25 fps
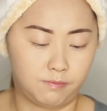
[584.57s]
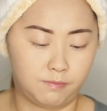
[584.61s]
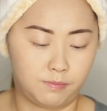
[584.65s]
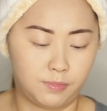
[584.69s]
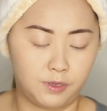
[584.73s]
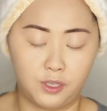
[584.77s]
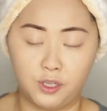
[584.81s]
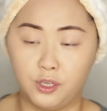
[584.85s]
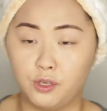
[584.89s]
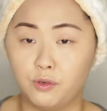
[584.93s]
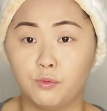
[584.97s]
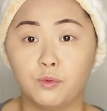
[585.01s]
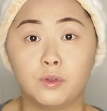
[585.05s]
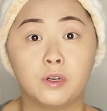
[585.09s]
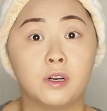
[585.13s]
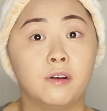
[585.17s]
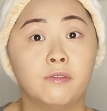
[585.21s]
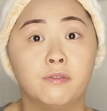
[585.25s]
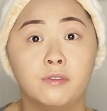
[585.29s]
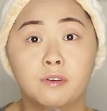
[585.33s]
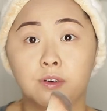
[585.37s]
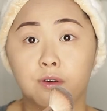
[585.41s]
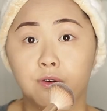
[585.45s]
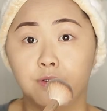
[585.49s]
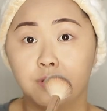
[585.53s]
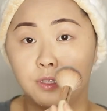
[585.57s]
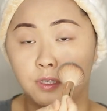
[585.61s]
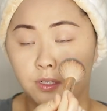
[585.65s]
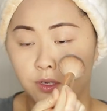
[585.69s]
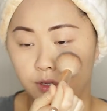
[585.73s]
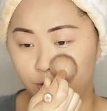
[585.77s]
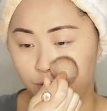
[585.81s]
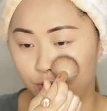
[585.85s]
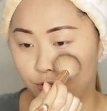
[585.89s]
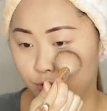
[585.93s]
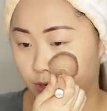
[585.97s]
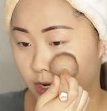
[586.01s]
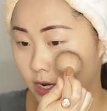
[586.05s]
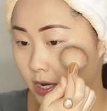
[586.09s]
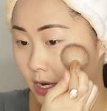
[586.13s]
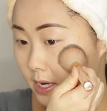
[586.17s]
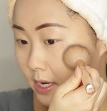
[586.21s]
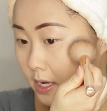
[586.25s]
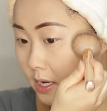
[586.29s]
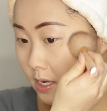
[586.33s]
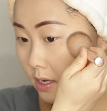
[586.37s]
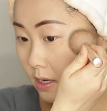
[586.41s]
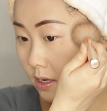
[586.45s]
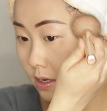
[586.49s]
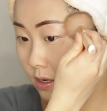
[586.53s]
But you will never know until you try
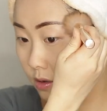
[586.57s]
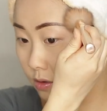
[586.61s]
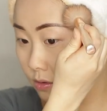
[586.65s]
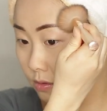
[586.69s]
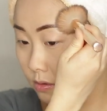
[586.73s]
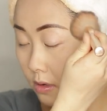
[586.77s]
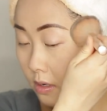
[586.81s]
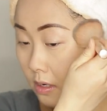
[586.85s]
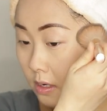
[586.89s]
it, you know?